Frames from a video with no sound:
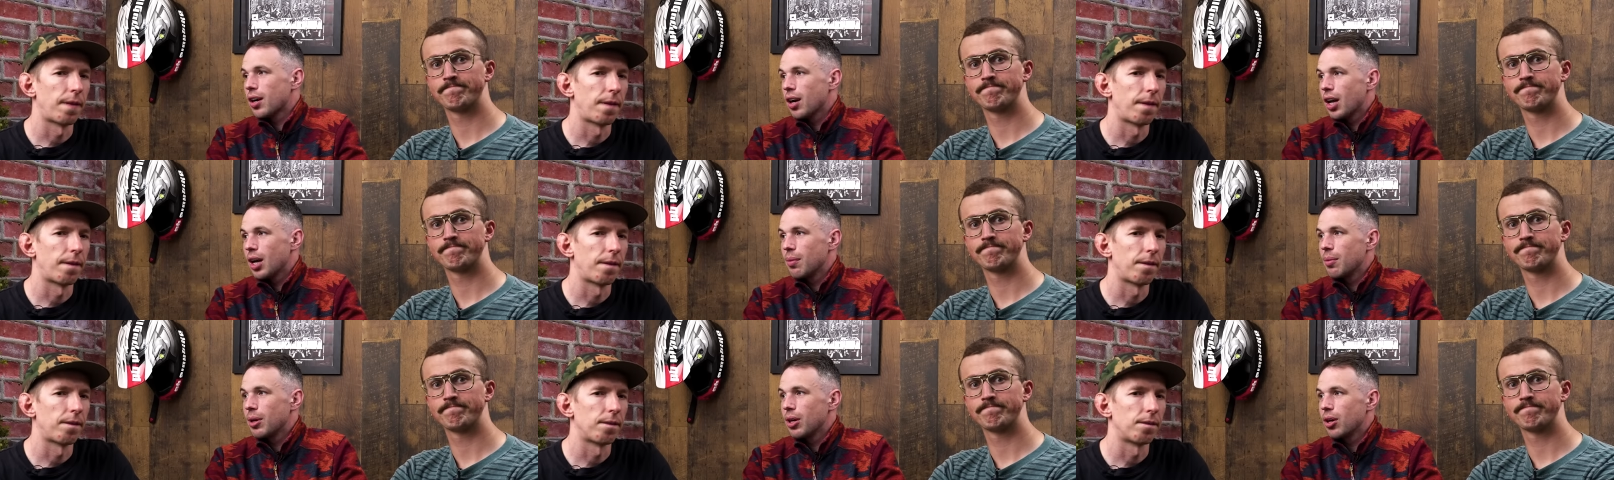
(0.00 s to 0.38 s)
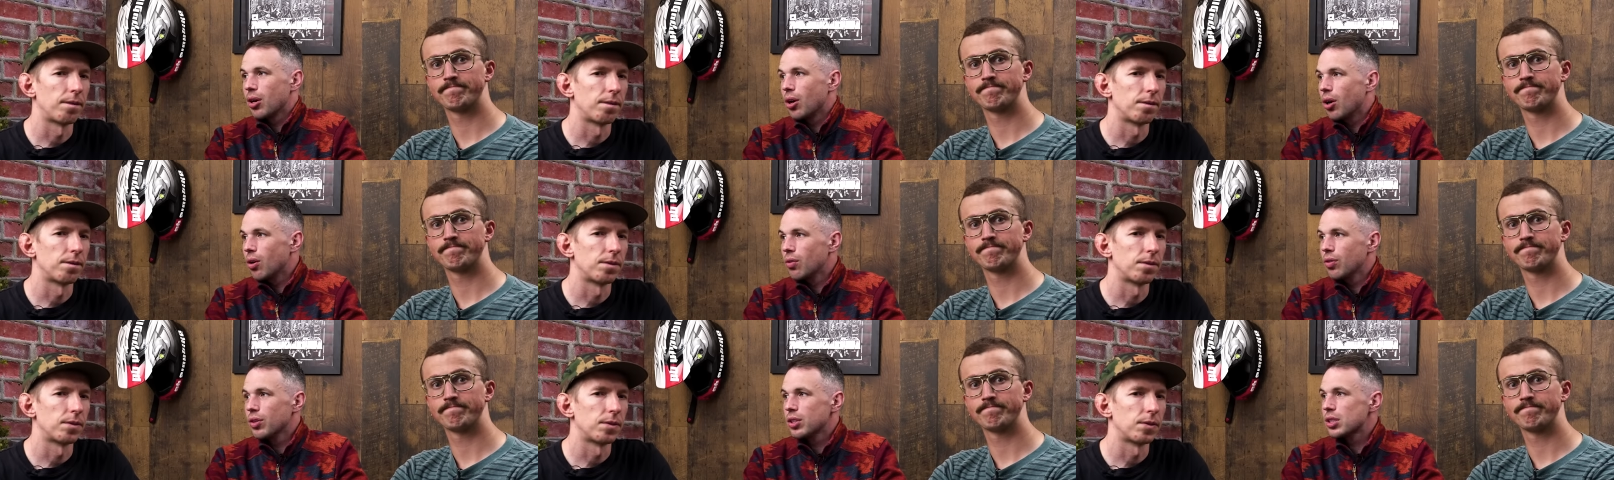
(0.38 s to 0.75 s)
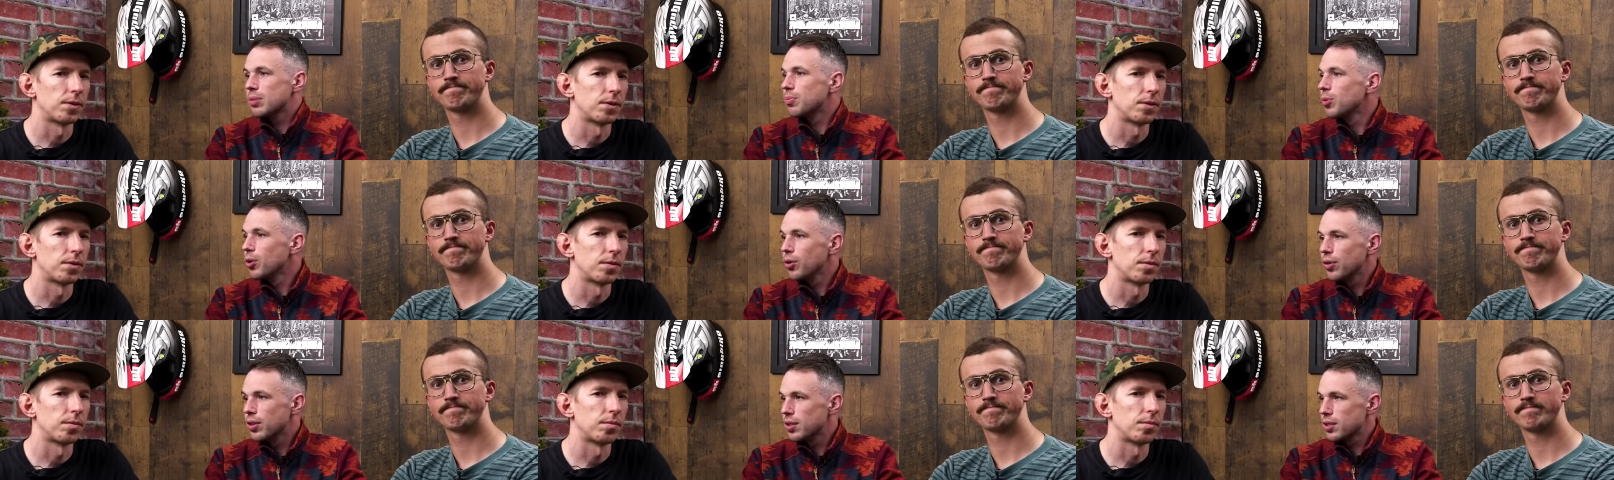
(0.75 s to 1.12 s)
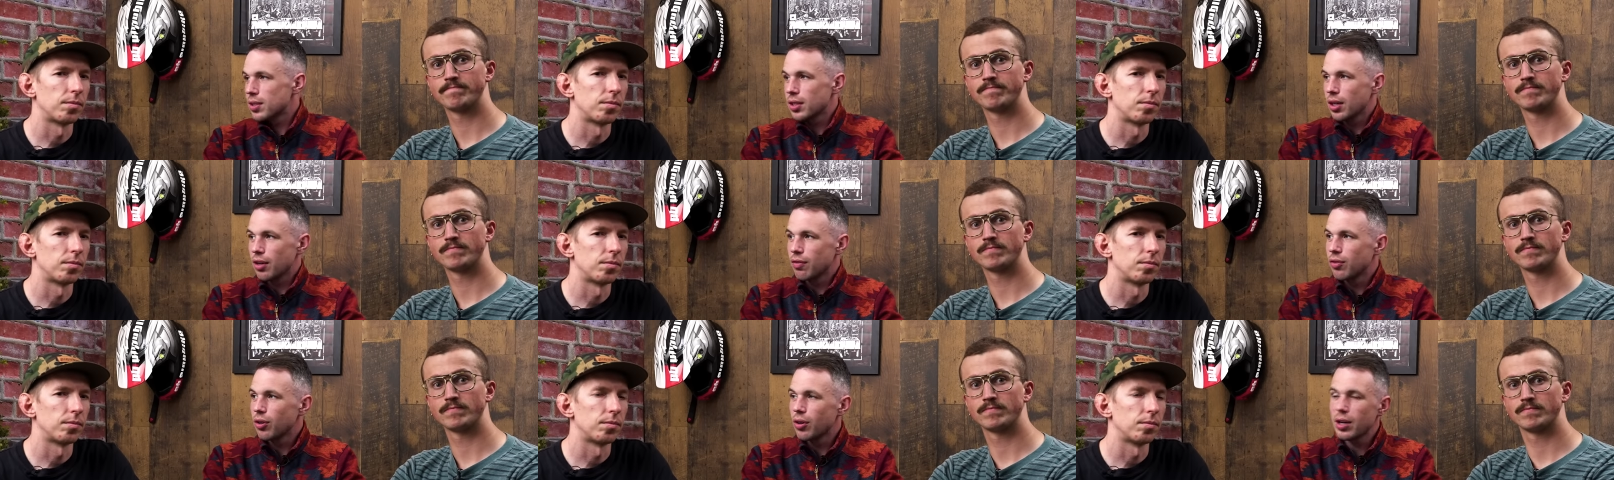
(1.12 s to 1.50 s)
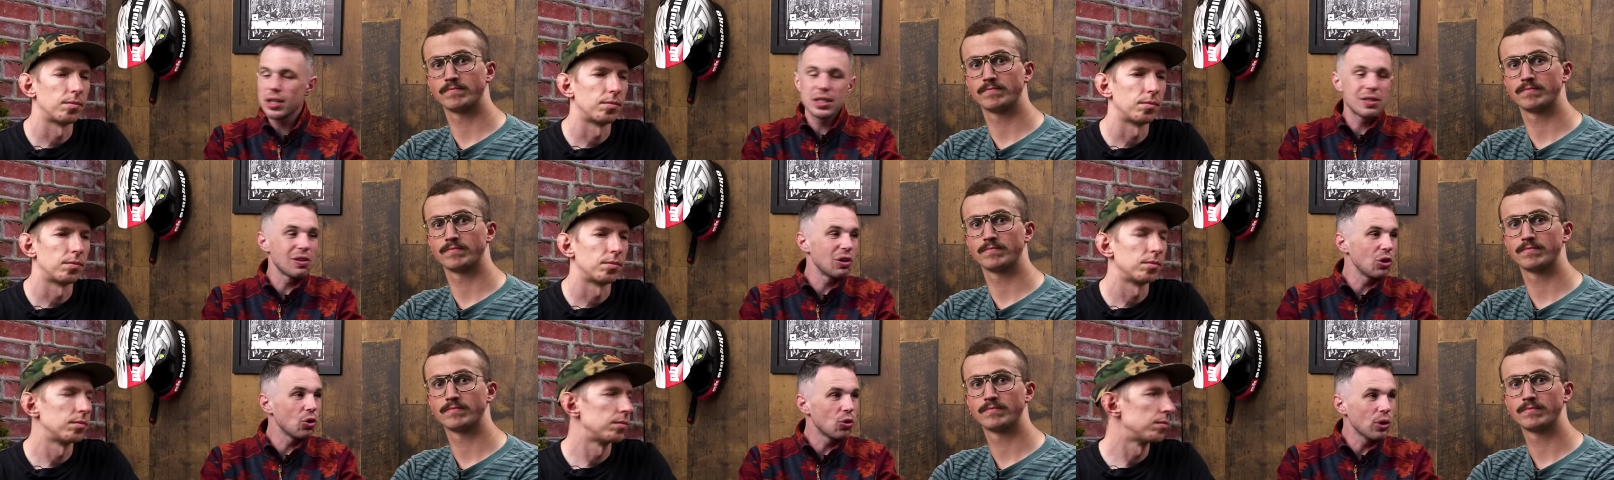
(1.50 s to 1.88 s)
Speaker 1: climbing on the smoother stuff? Not
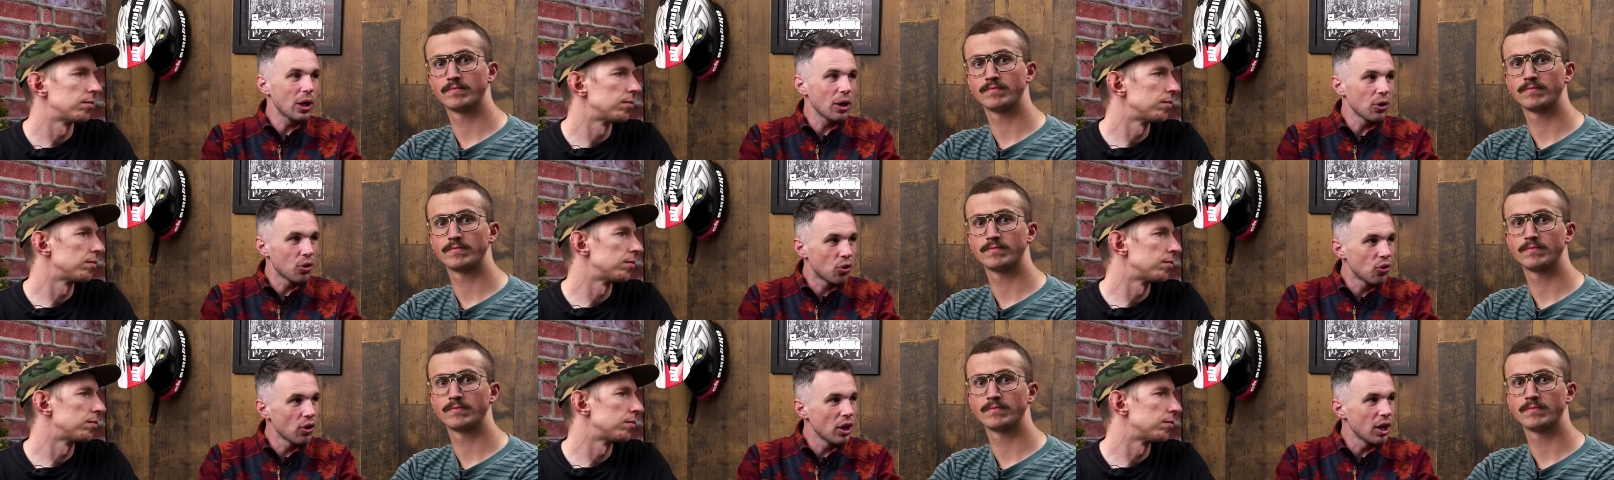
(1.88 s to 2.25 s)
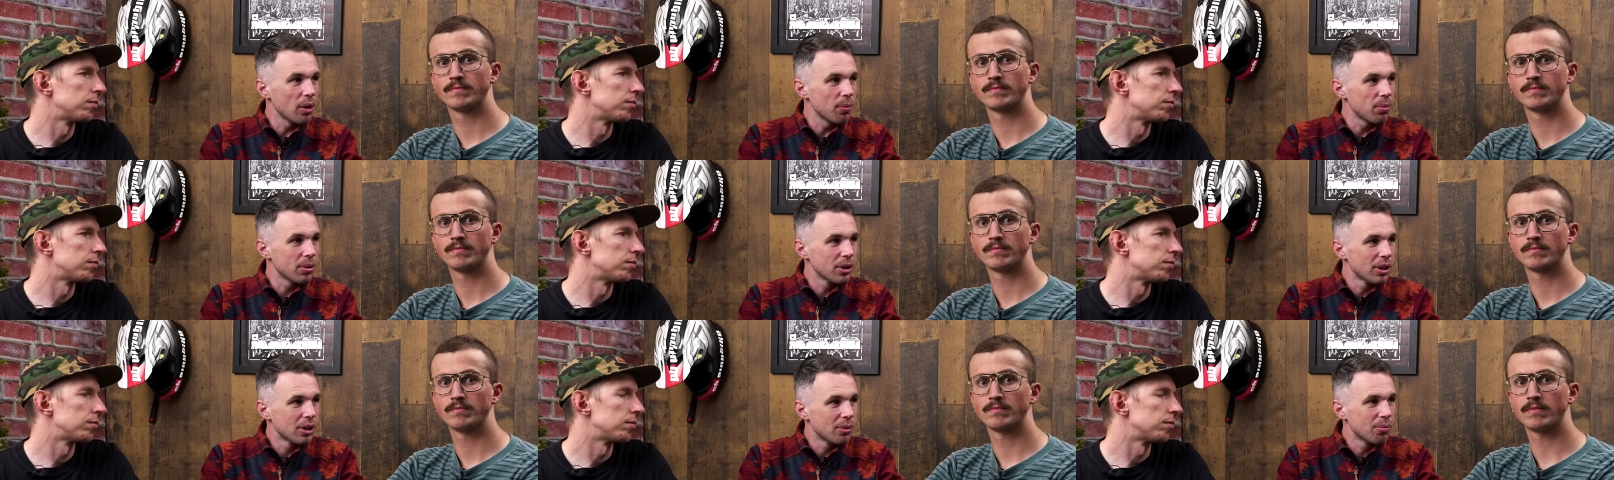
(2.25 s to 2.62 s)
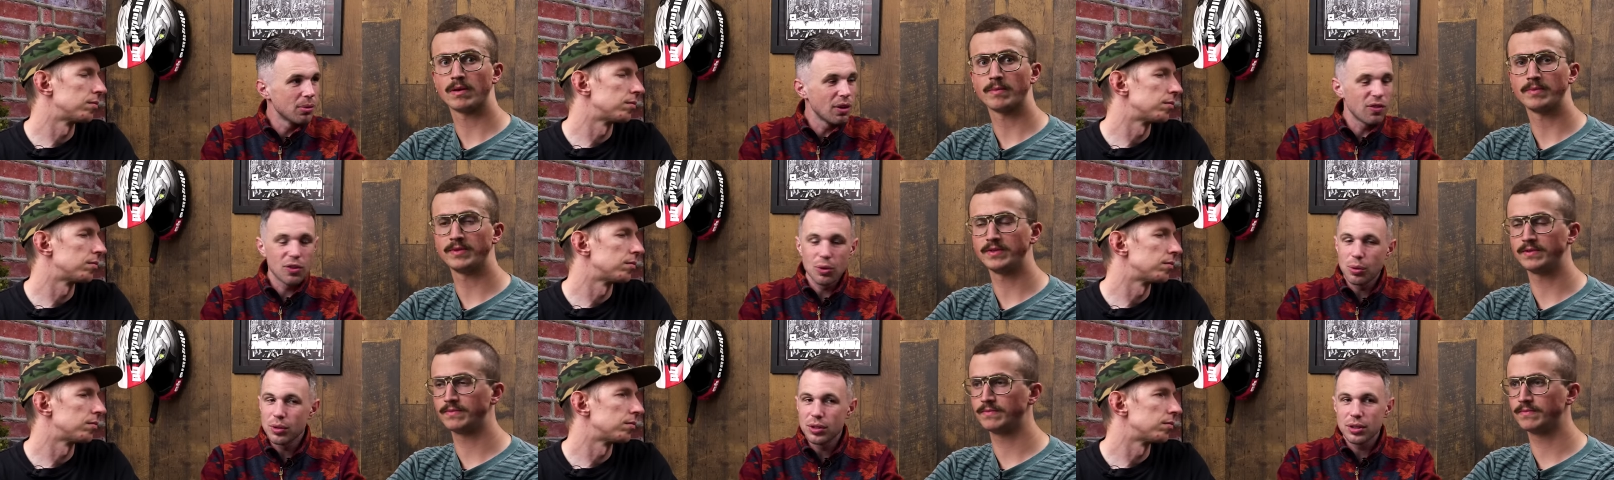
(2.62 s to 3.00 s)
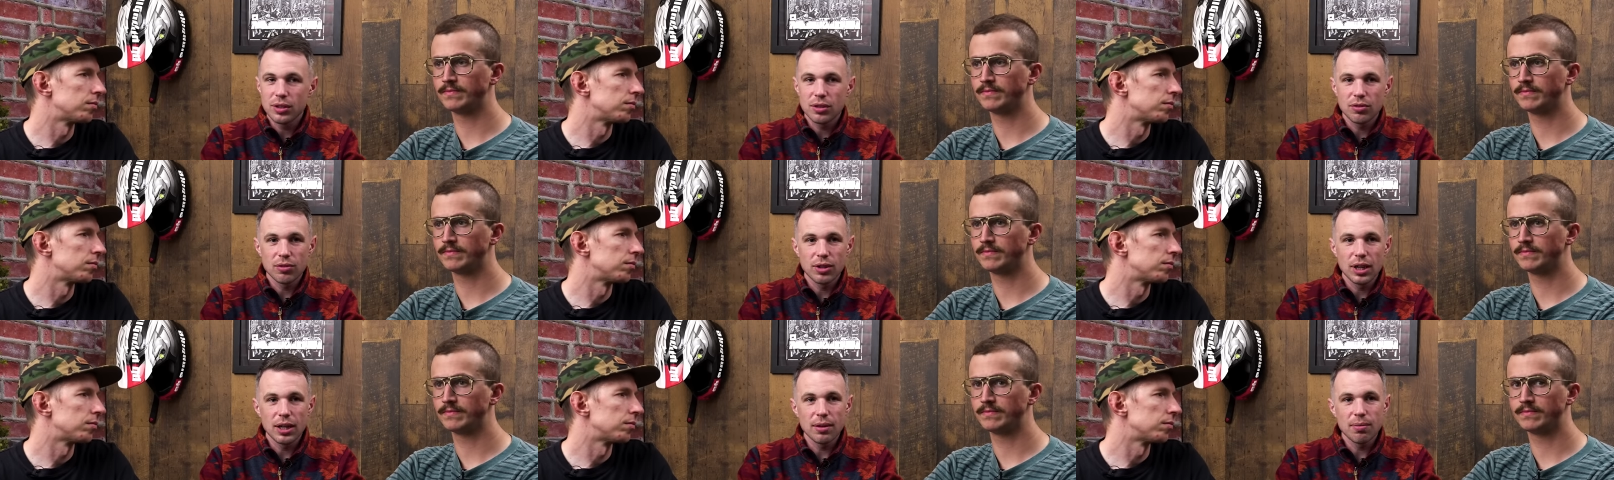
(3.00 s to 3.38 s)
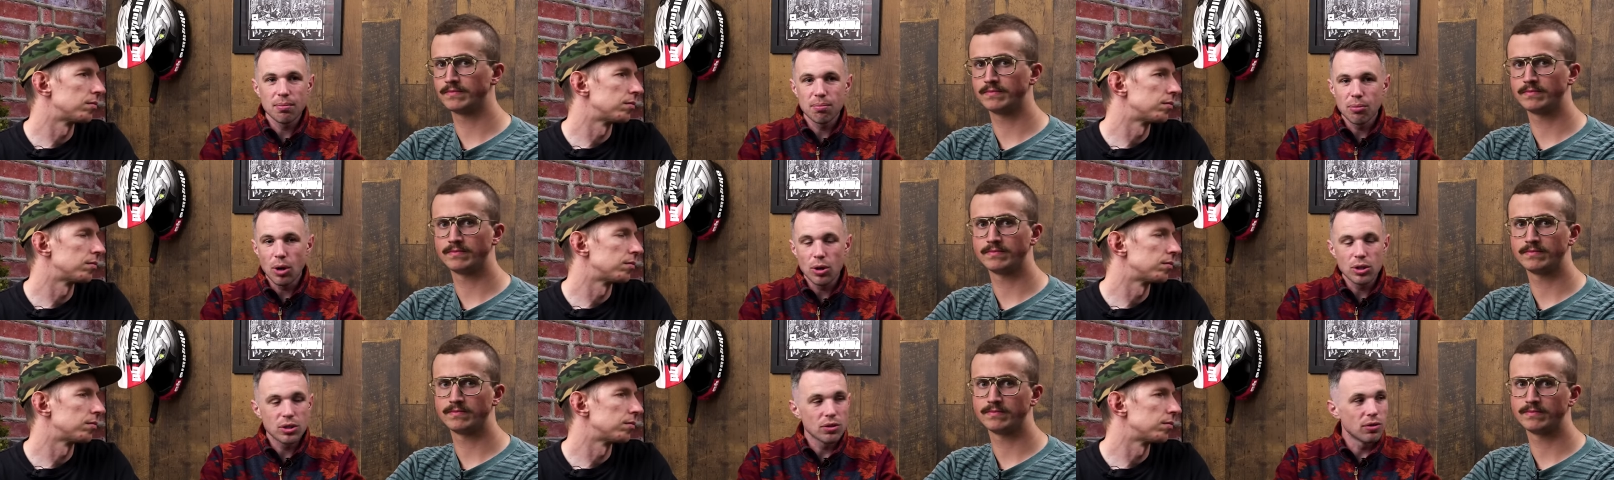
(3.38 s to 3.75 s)
necessarily all out grip, but if you wanted to really
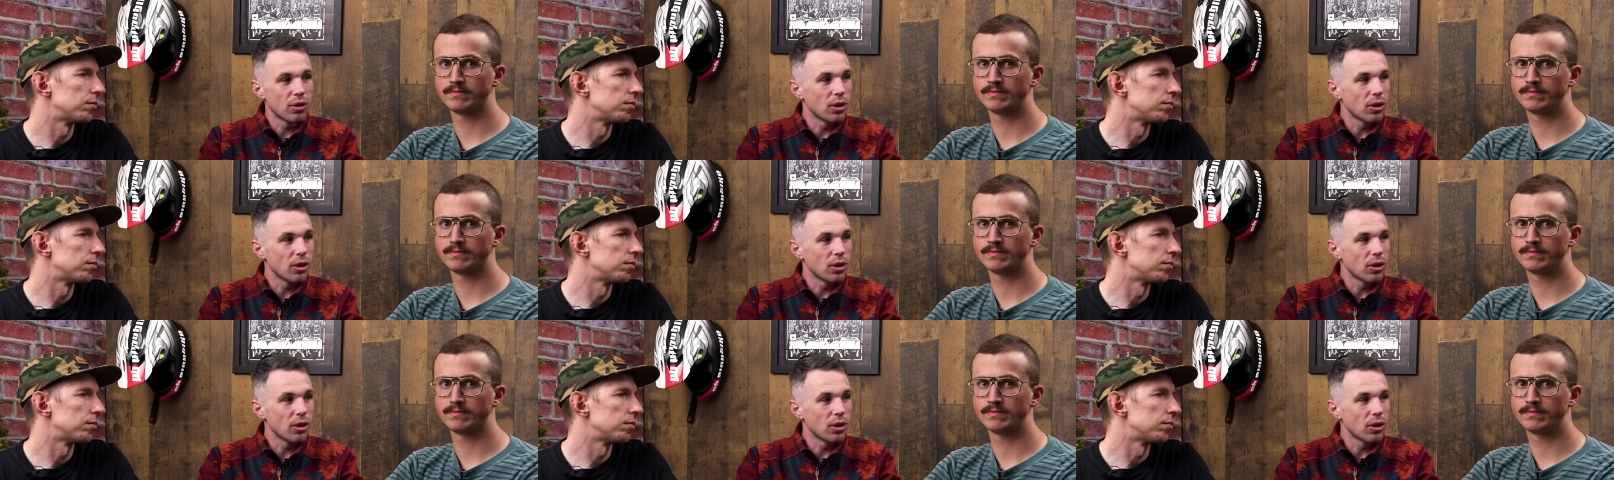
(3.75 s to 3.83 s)
motor